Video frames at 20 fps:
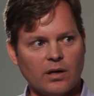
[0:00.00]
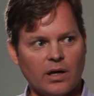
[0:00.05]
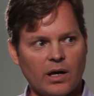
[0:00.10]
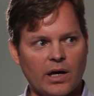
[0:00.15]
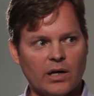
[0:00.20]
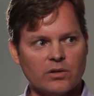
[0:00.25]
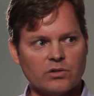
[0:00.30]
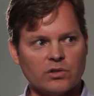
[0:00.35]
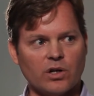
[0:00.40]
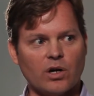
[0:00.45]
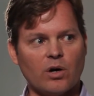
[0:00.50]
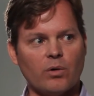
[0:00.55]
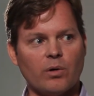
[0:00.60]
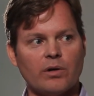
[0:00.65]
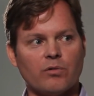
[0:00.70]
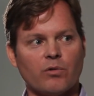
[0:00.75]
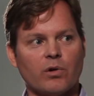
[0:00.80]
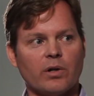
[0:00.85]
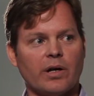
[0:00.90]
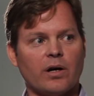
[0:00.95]
and to go
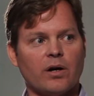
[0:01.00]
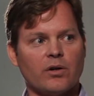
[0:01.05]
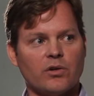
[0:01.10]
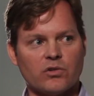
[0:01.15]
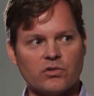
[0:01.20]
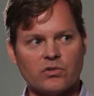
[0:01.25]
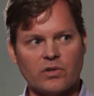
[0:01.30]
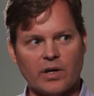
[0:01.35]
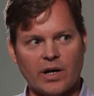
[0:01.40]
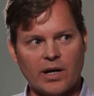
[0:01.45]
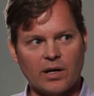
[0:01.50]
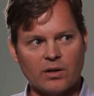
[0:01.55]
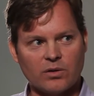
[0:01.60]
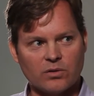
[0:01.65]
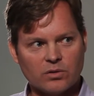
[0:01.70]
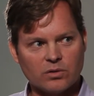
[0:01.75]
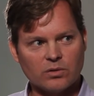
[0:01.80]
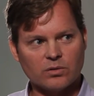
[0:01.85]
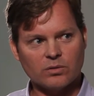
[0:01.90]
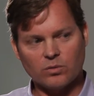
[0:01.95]
and really
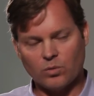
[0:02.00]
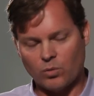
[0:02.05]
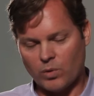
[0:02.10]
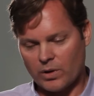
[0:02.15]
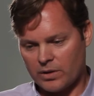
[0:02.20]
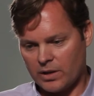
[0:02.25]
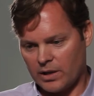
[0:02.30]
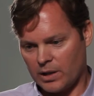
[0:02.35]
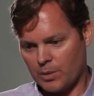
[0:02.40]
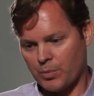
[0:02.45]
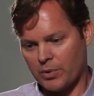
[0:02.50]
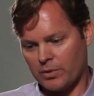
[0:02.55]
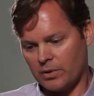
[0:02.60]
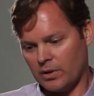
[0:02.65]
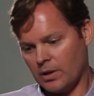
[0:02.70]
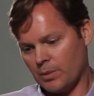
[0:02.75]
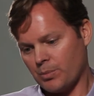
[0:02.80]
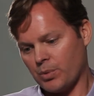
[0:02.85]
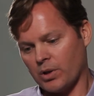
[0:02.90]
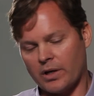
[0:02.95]
understand what the,
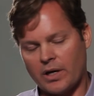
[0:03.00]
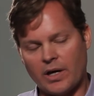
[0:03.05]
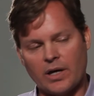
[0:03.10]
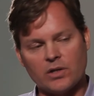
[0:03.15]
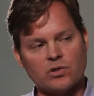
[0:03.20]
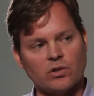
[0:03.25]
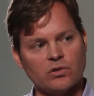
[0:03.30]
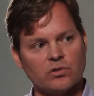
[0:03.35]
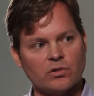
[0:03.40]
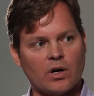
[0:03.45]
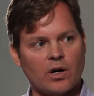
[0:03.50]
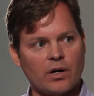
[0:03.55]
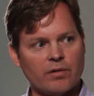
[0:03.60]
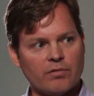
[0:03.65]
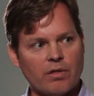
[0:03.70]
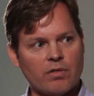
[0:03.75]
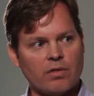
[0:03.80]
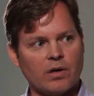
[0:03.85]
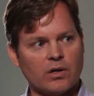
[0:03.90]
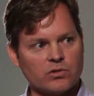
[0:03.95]
the implications are of
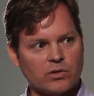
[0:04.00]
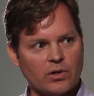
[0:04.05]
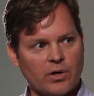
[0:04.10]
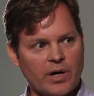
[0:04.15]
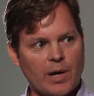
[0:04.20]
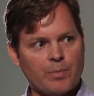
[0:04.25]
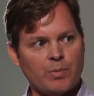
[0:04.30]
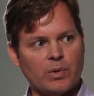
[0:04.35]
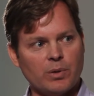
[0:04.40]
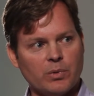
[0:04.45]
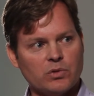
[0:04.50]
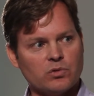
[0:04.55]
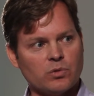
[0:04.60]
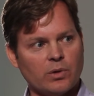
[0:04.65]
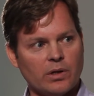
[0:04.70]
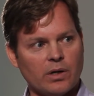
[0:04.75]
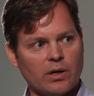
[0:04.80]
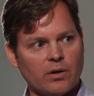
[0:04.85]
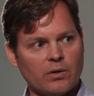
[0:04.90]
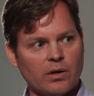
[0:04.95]
the things that are happening
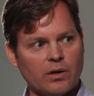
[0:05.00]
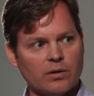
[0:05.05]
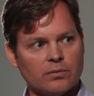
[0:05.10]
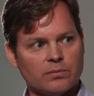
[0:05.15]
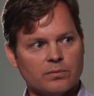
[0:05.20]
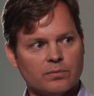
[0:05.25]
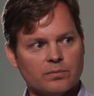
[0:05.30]
between now and then.